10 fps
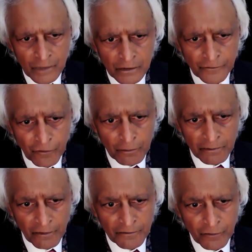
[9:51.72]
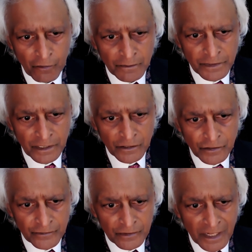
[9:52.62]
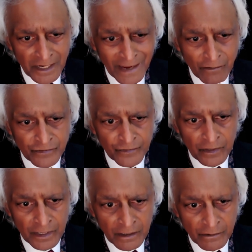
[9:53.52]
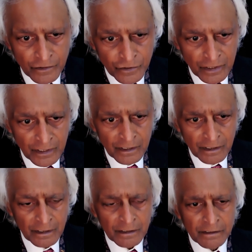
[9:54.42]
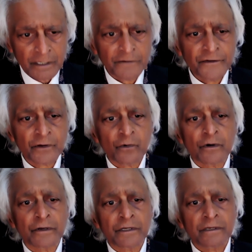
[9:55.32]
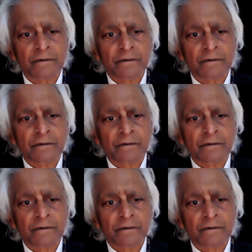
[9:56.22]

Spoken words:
the form of all forms, the language of all language, the infinite word,